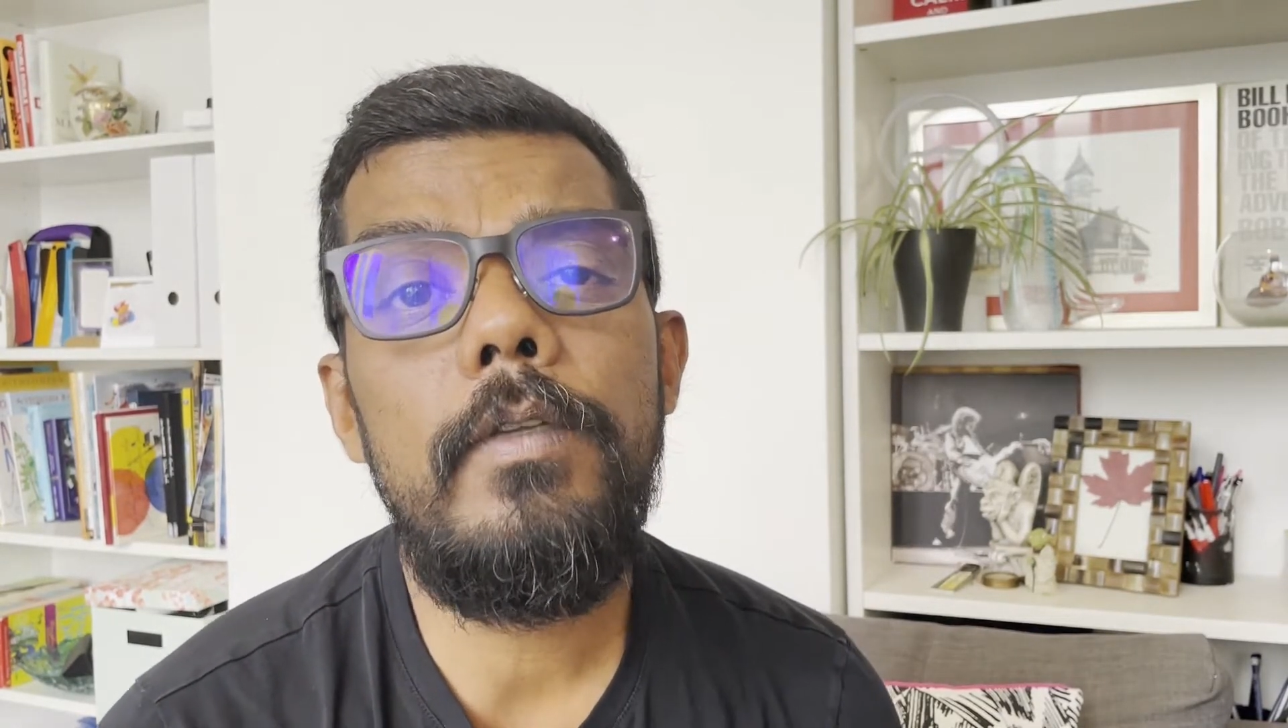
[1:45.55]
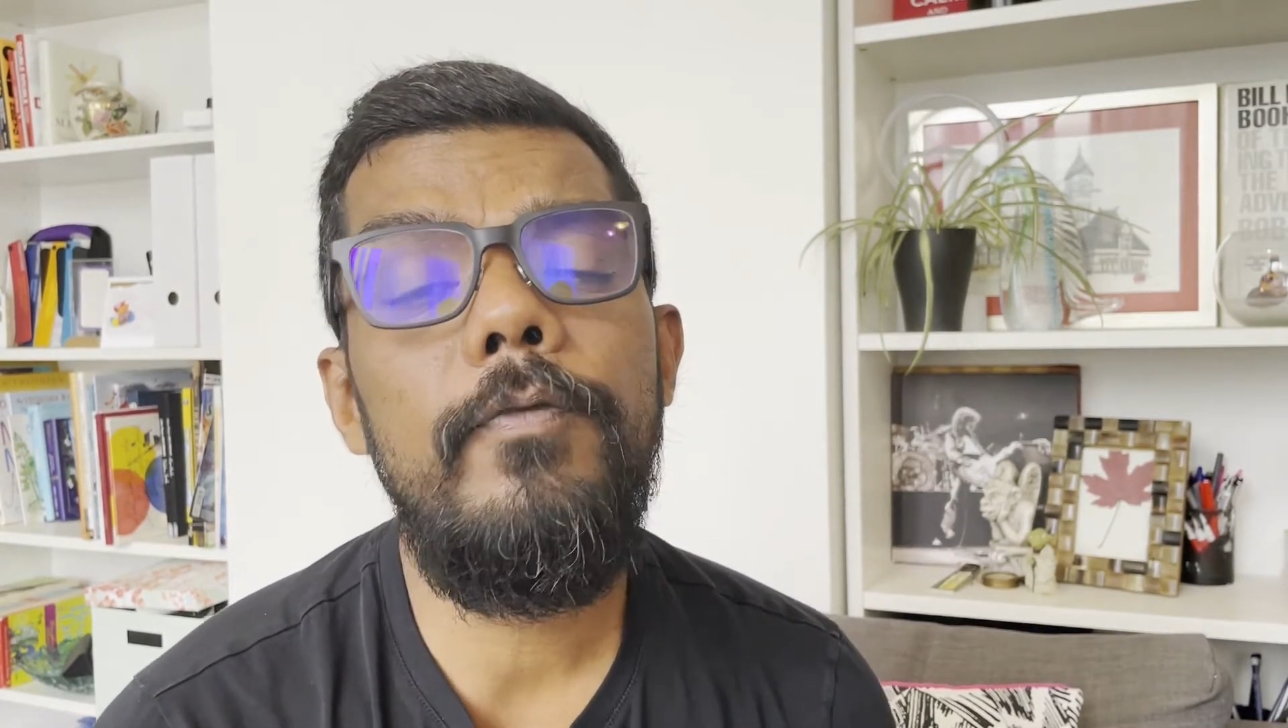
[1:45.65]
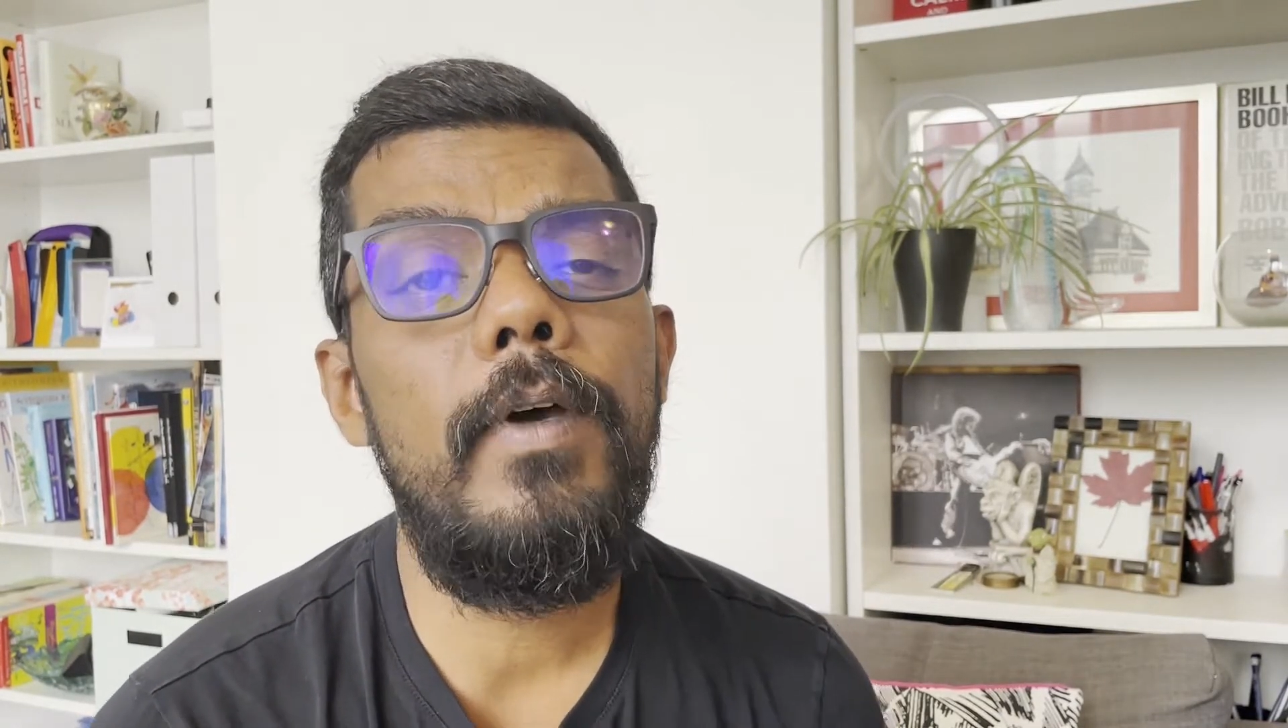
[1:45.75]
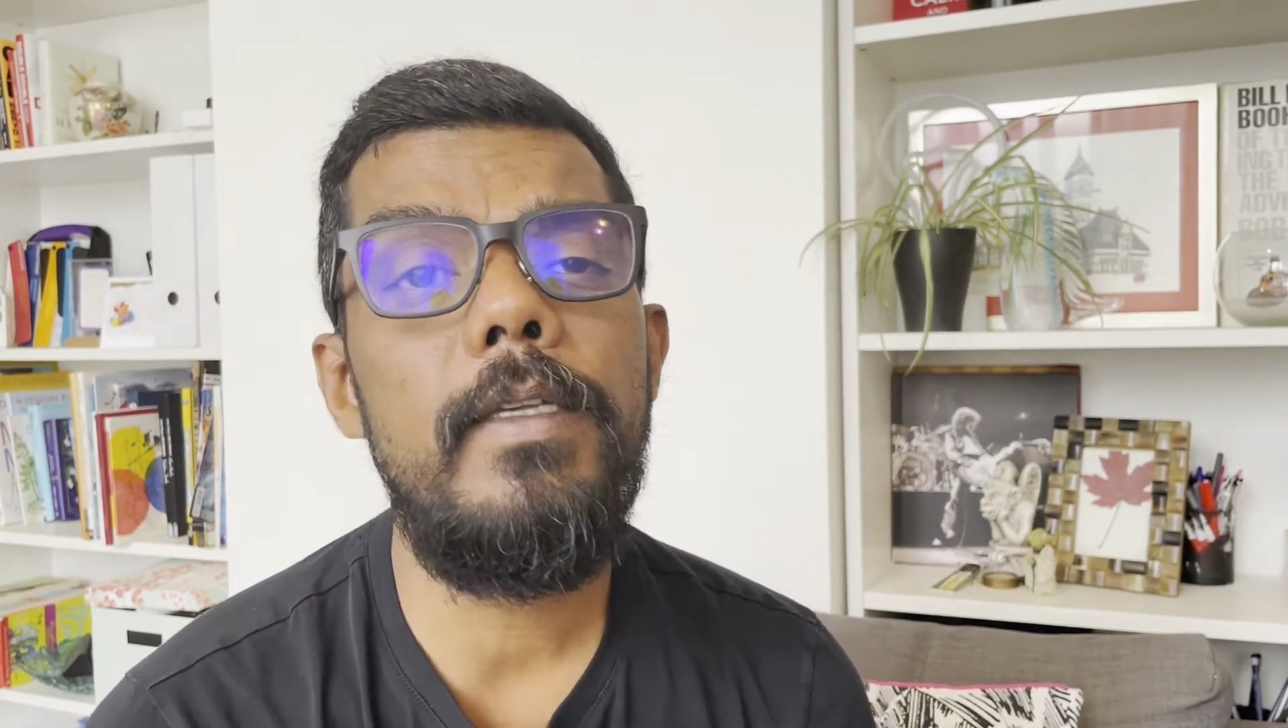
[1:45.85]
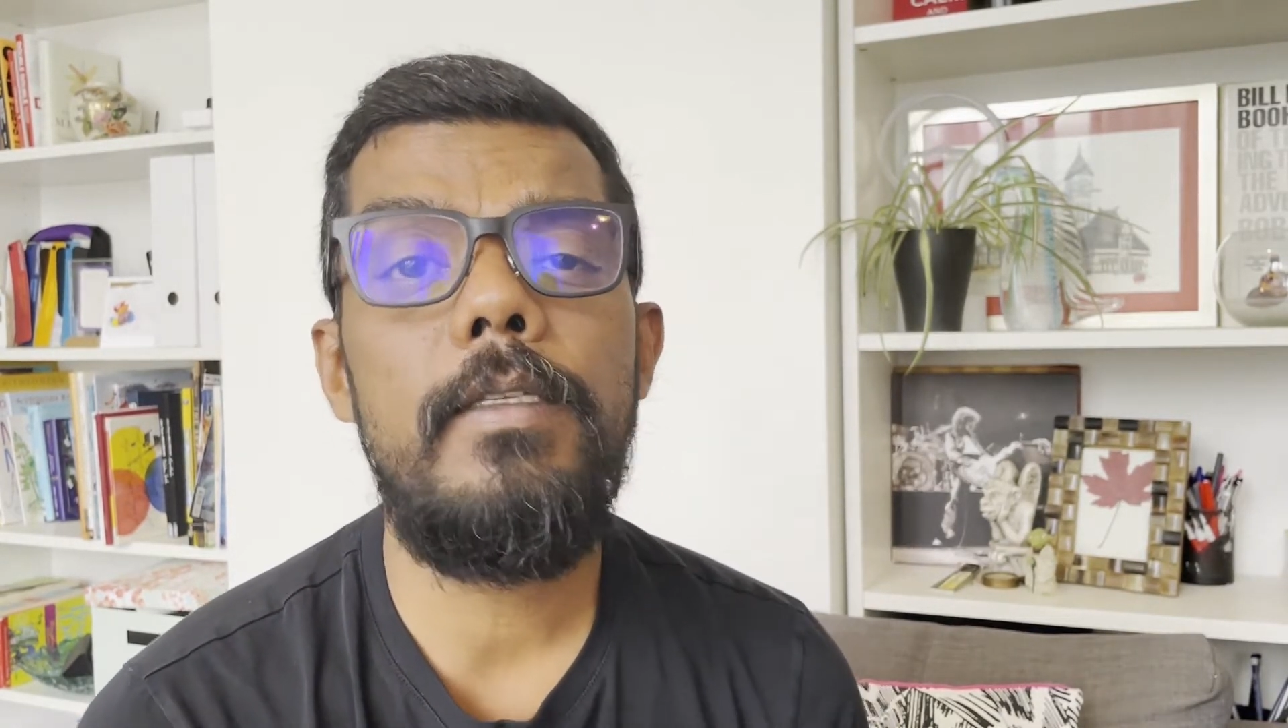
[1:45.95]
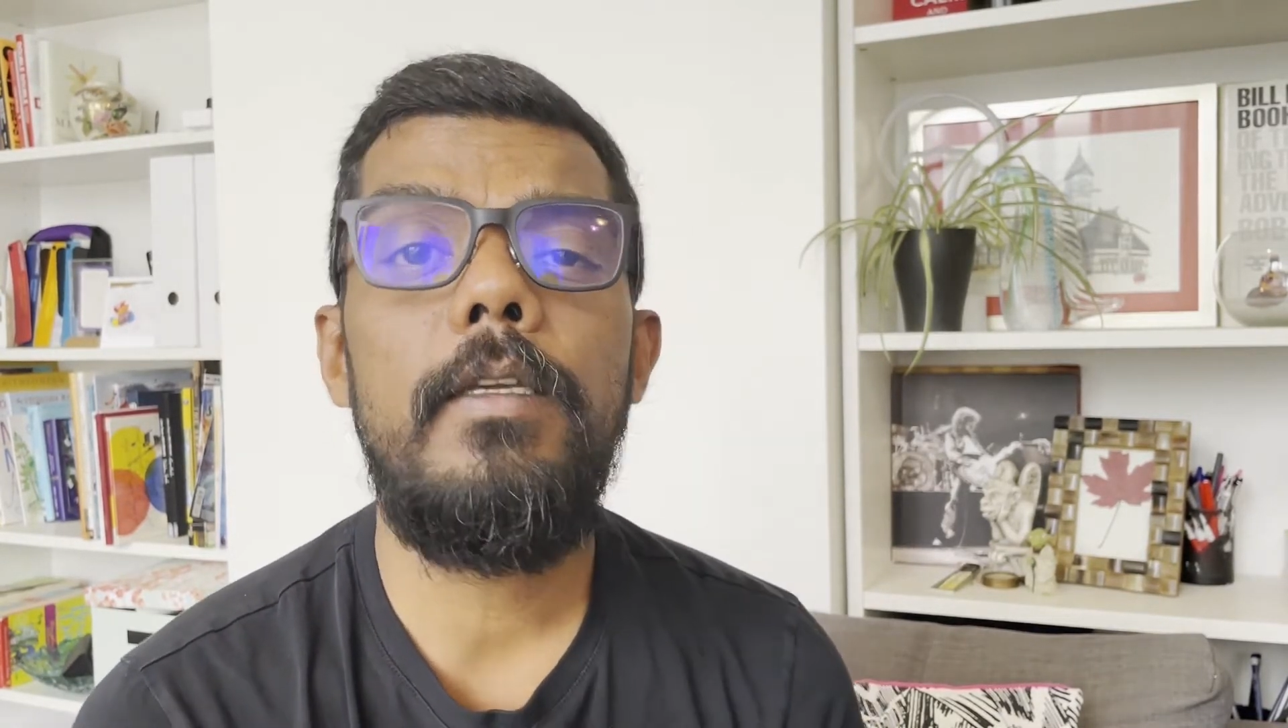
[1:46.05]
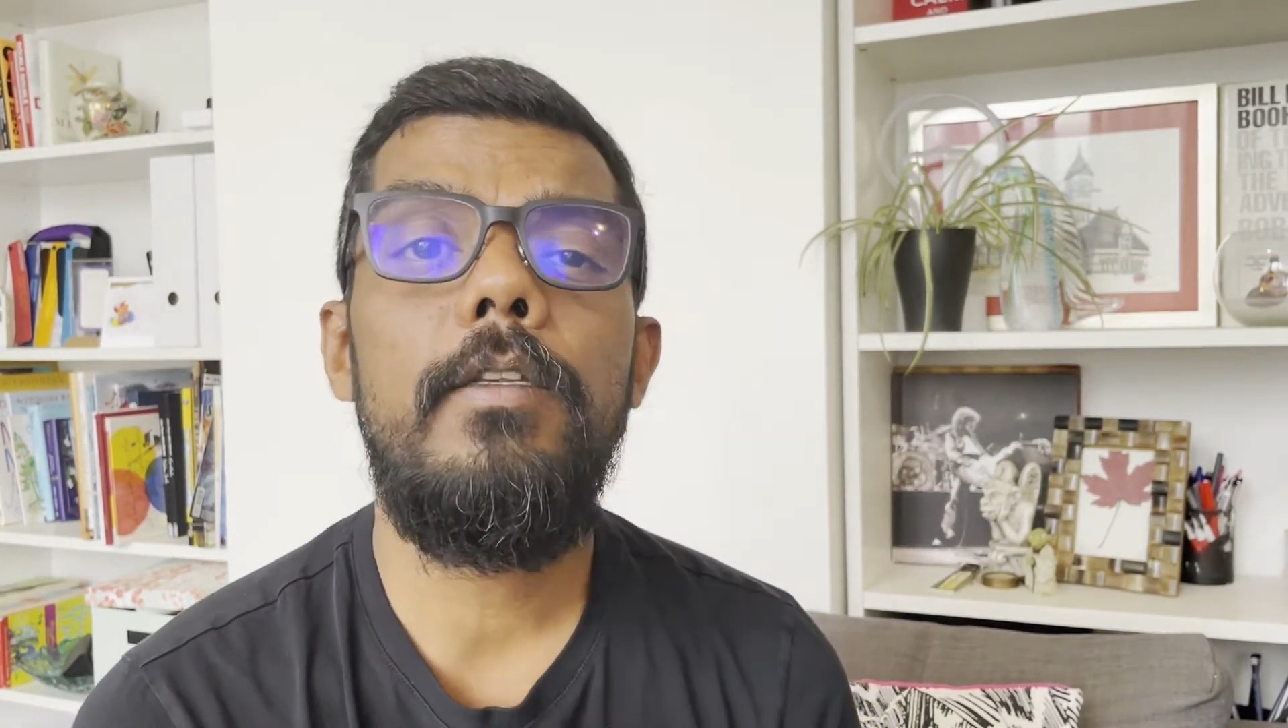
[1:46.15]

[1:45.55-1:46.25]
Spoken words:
first